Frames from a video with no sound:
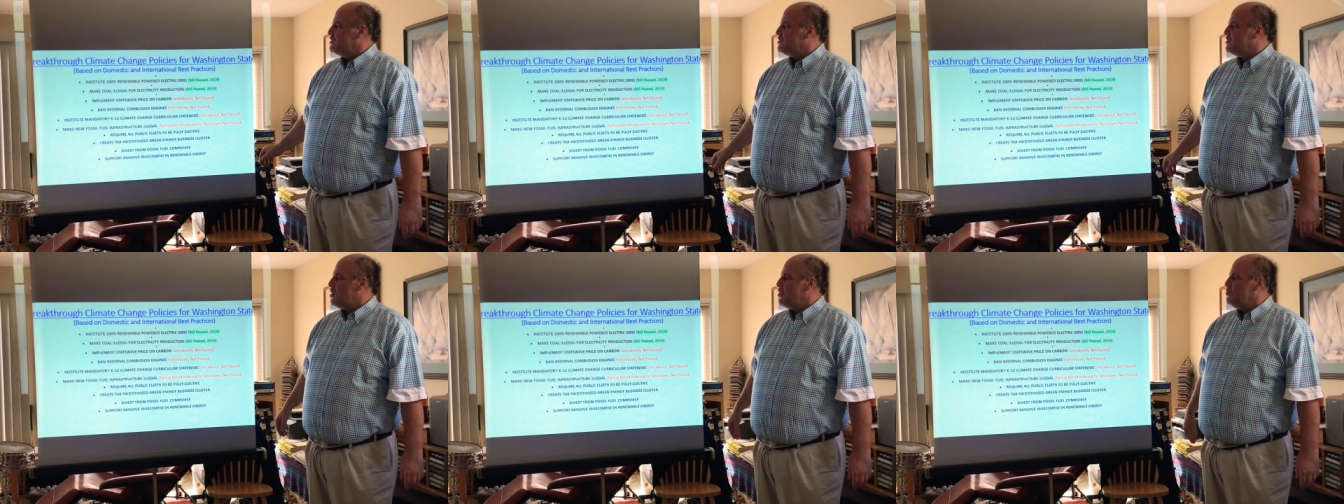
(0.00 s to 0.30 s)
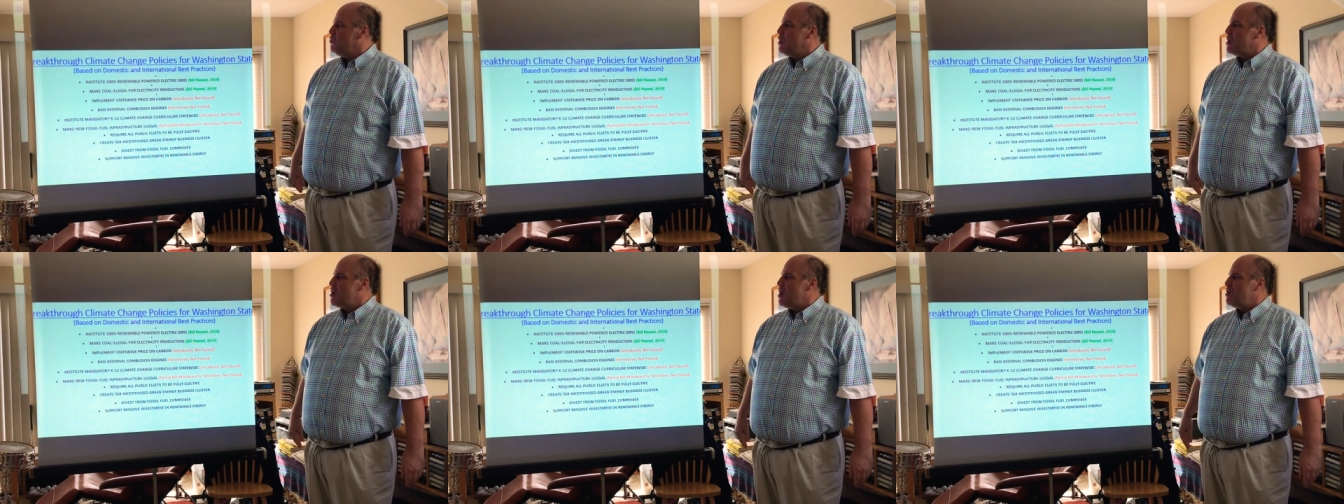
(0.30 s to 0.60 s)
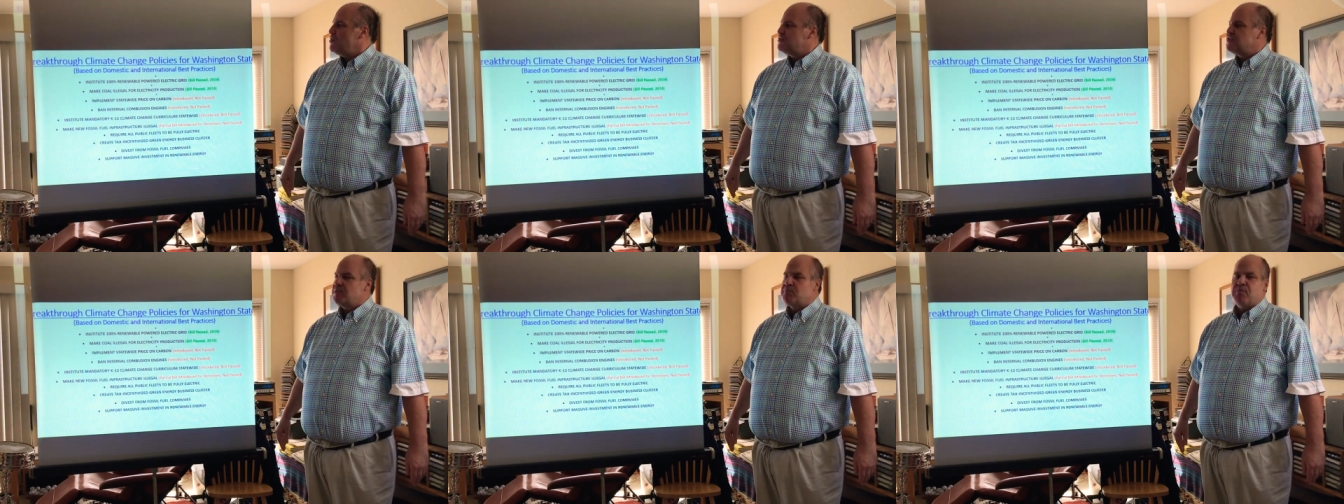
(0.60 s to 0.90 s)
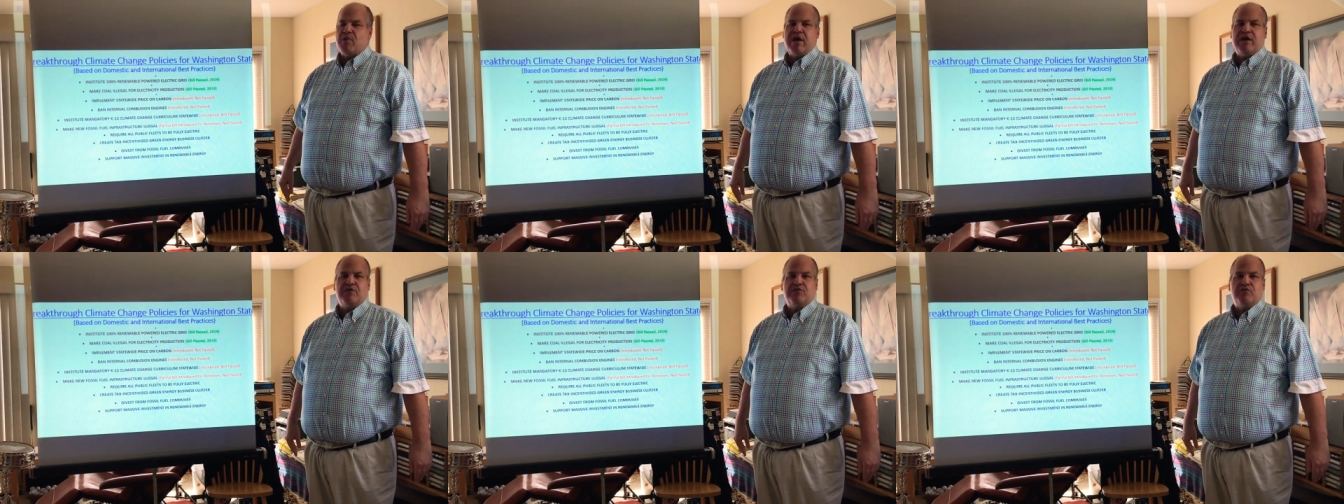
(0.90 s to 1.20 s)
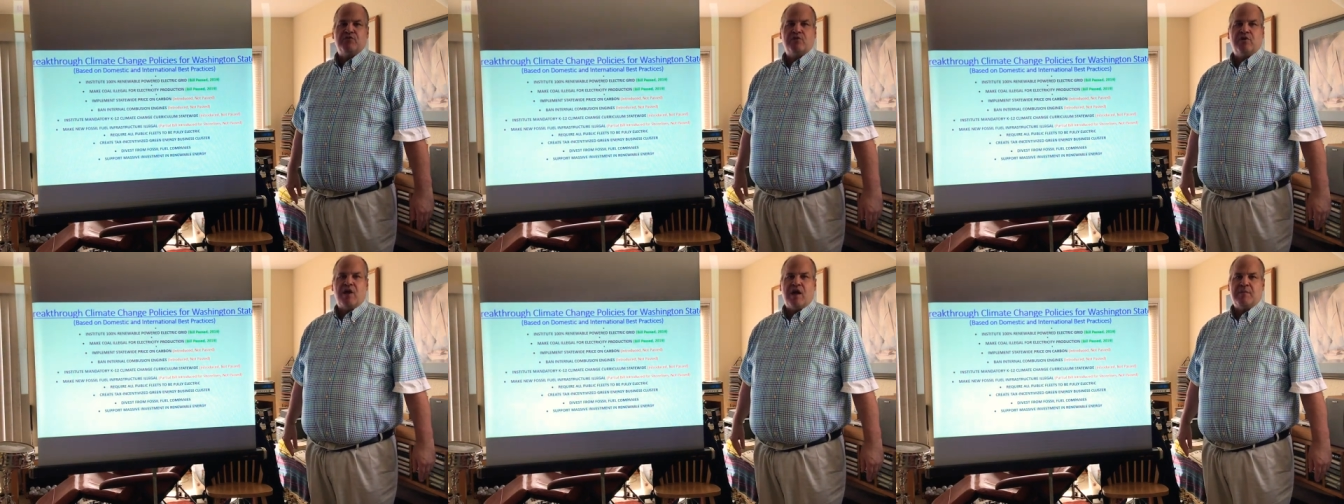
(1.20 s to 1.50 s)
So, what are some
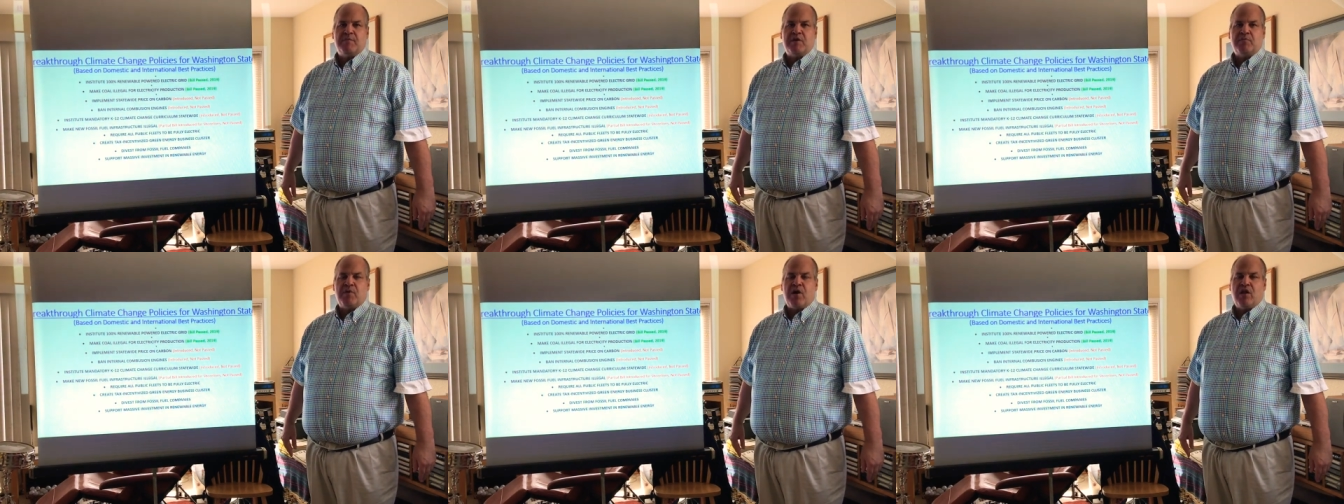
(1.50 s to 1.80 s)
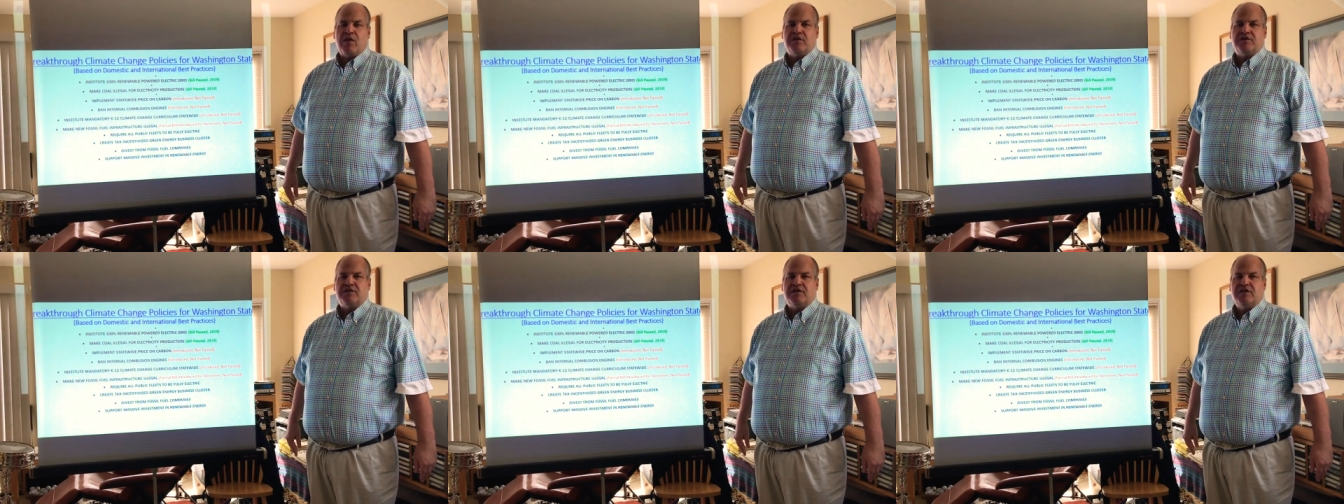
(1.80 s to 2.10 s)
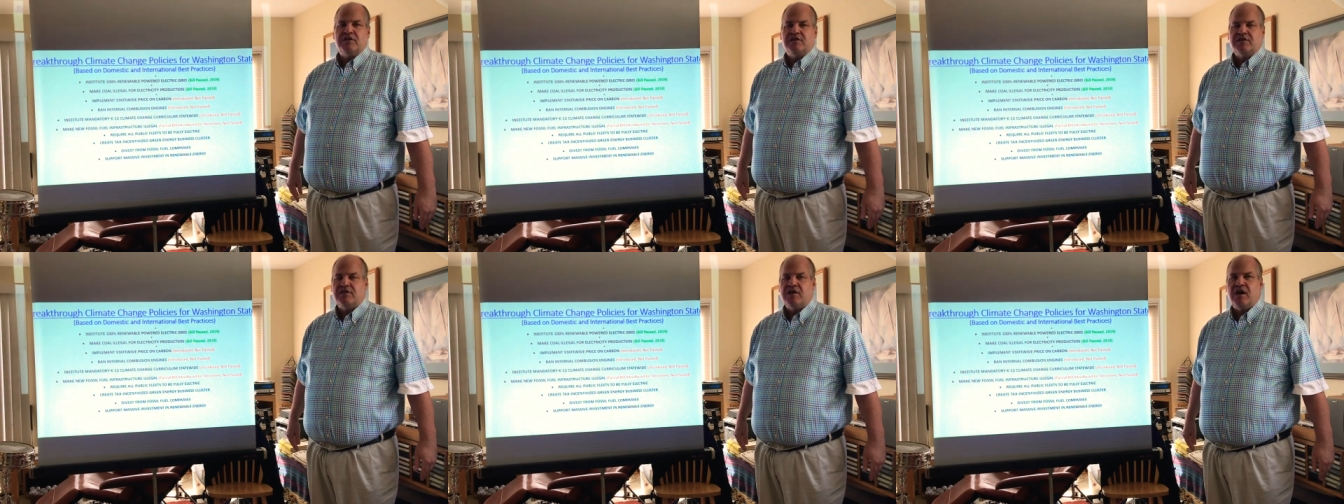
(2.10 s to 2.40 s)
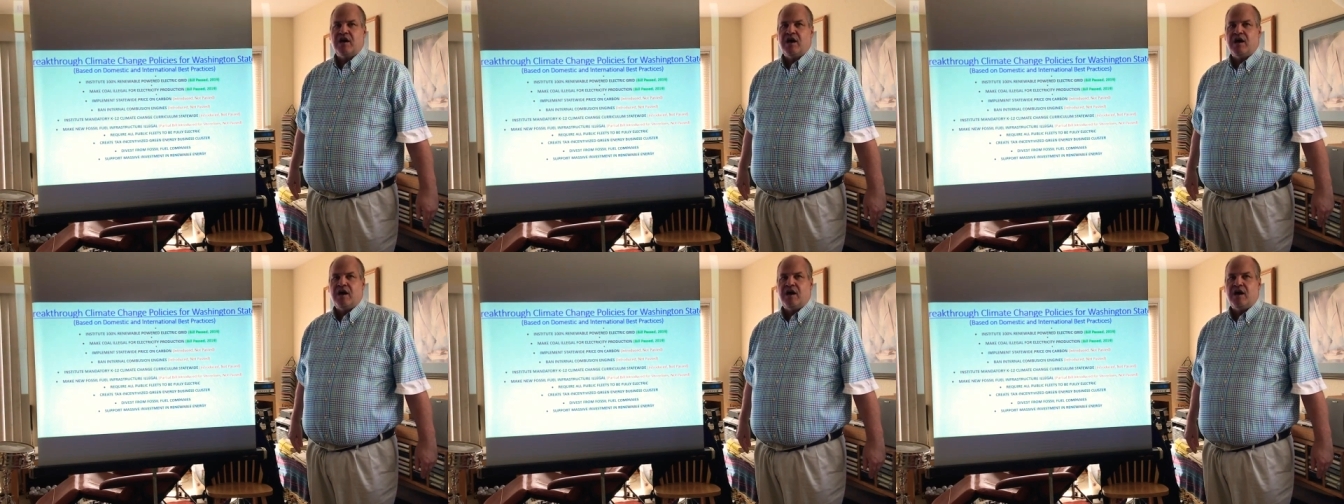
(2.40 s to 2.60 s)
breakthrough climate policies?